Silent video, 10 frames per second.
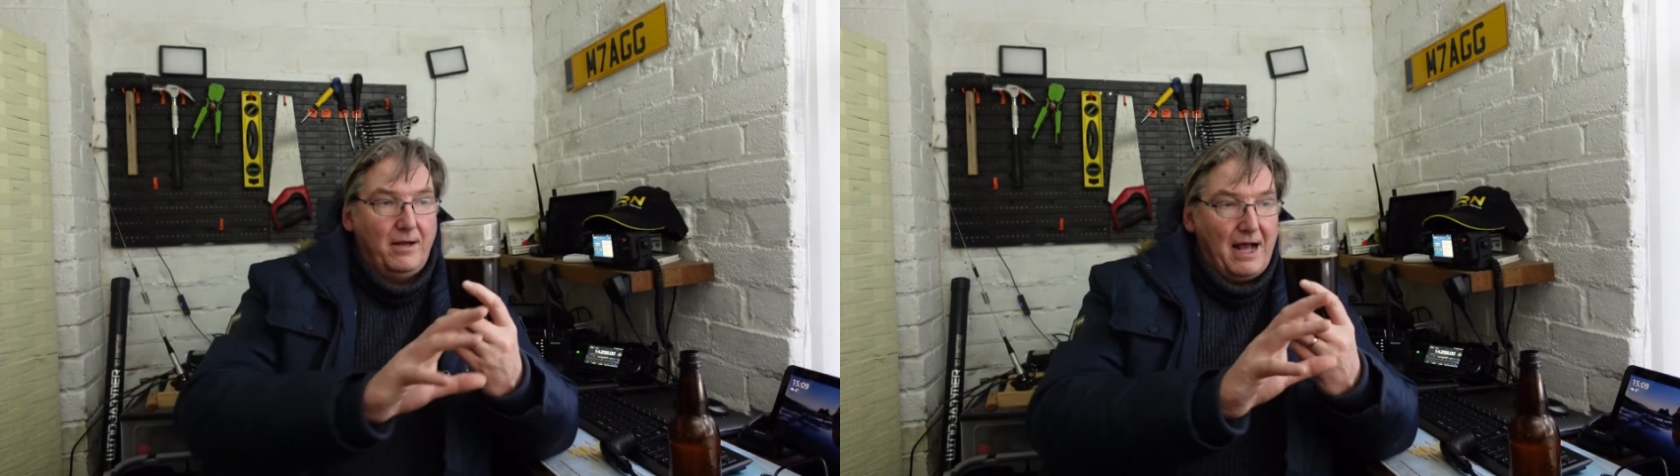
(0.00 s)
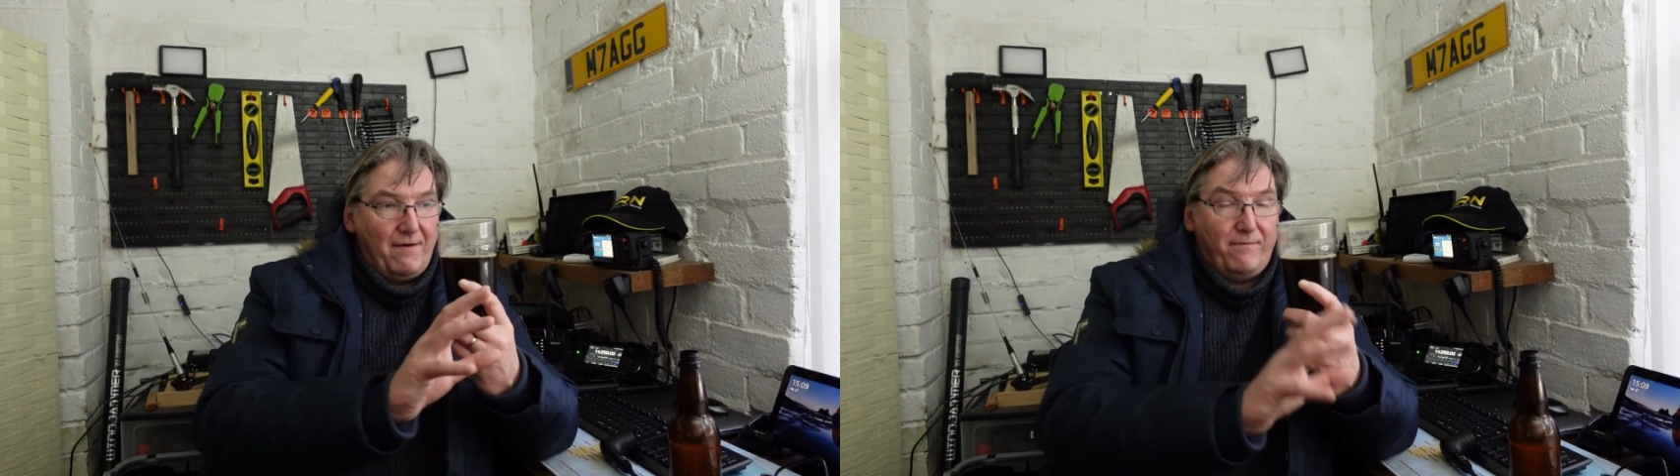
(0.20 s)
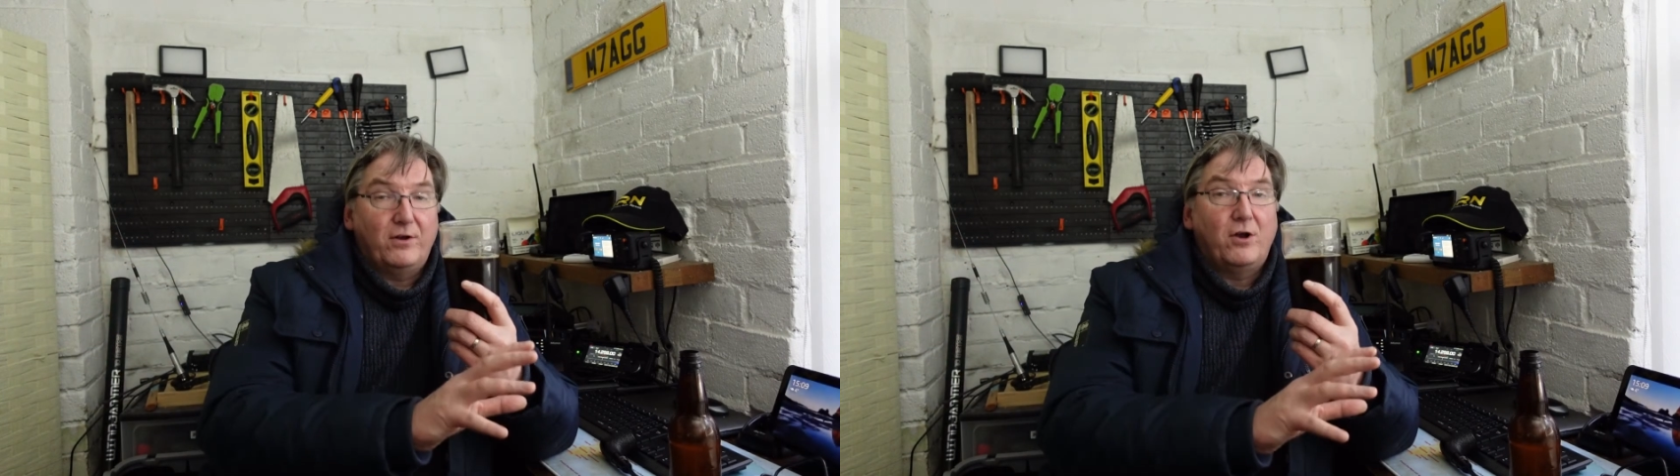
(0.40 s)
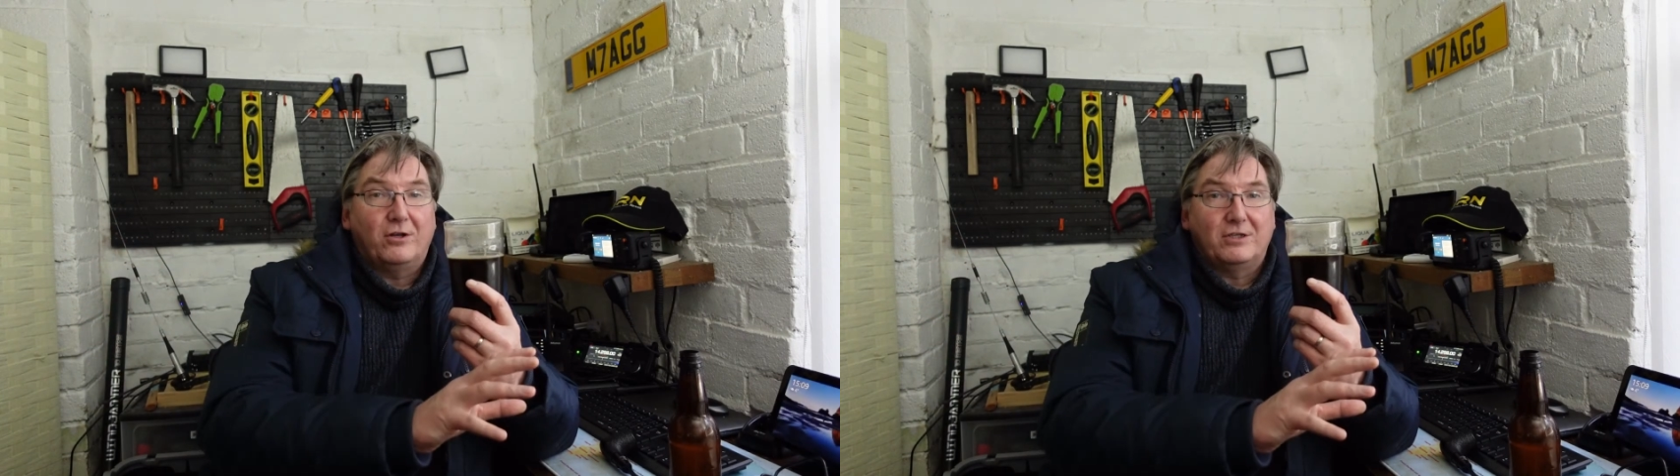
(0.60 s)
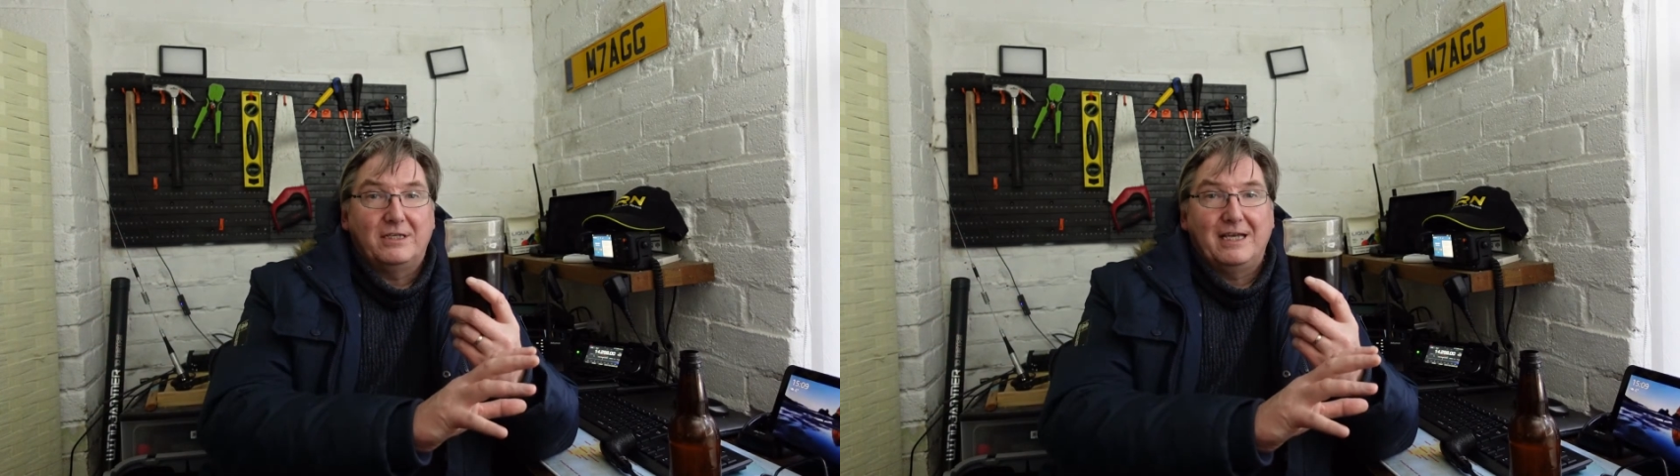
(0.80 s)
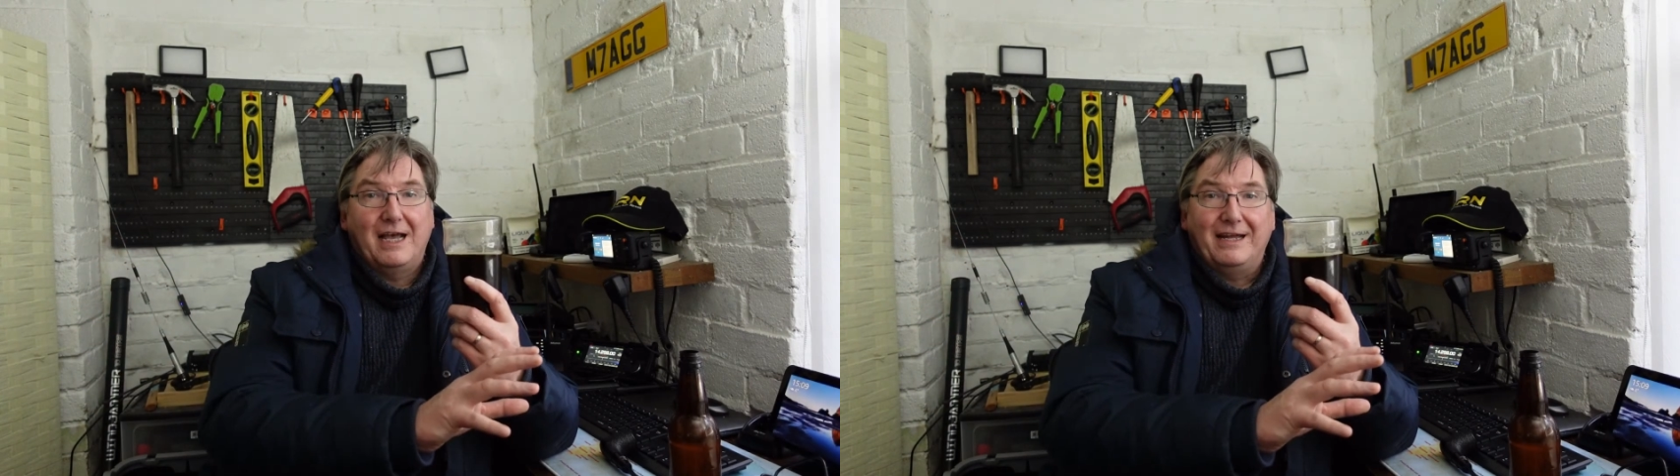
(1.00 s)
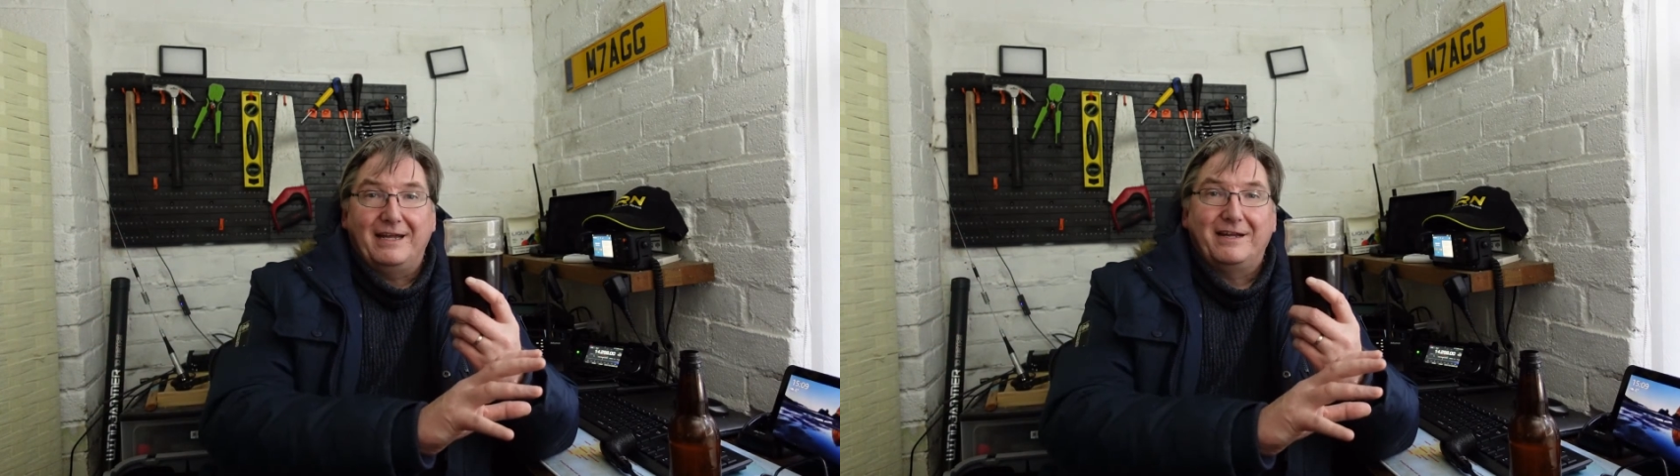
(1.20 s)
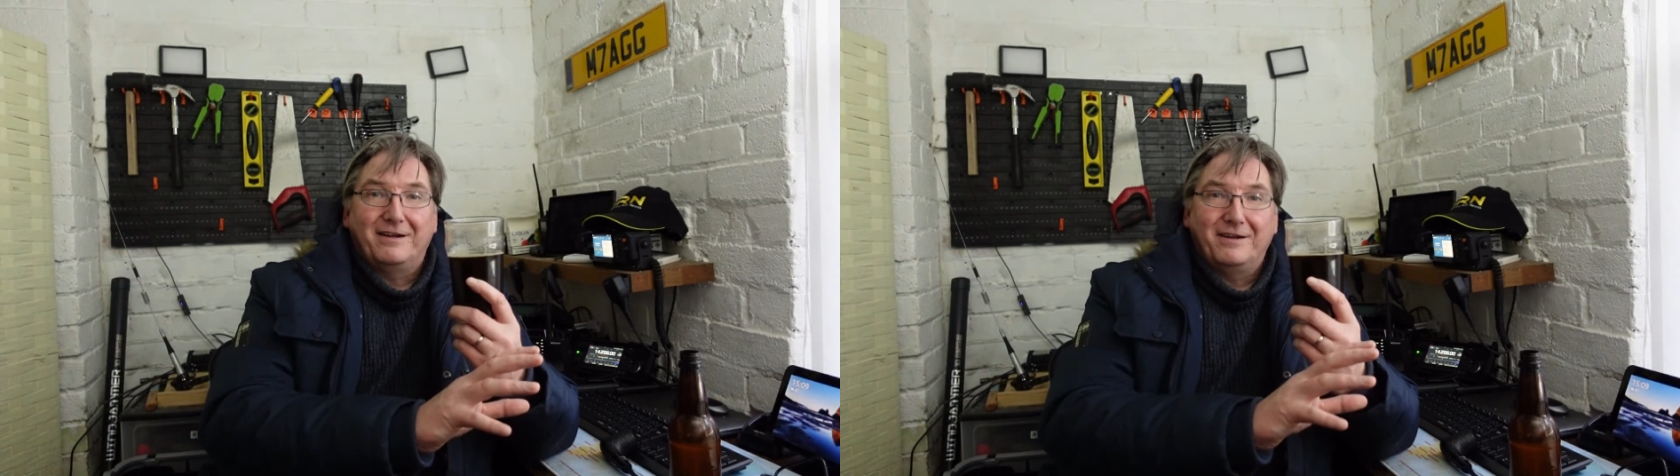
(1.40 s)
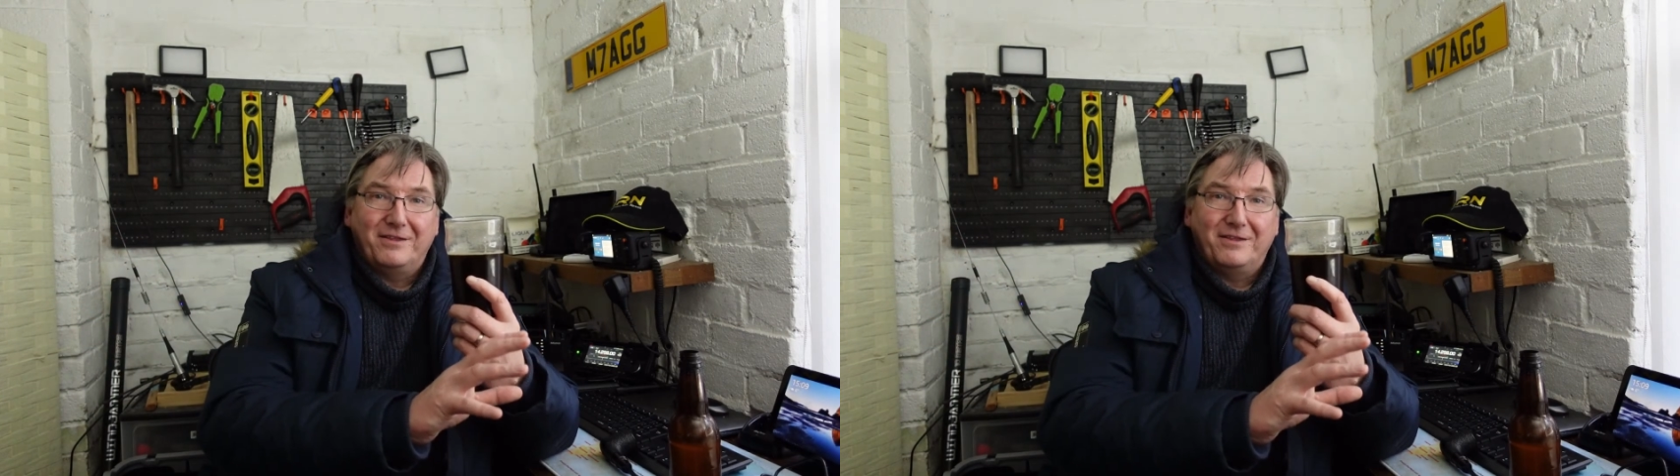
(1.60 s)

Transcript: I forgot to take